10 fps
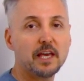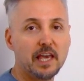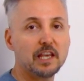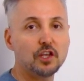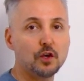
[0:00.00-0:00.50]

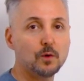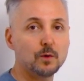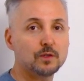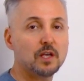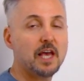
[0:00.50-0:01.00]
can
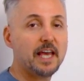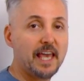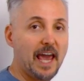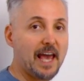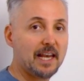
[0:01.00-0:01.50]
use
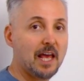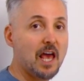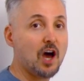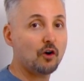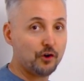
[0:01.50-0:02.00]
can
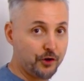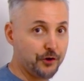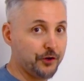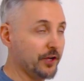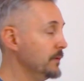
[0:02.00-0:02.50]
or
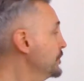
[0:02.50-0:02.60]
could.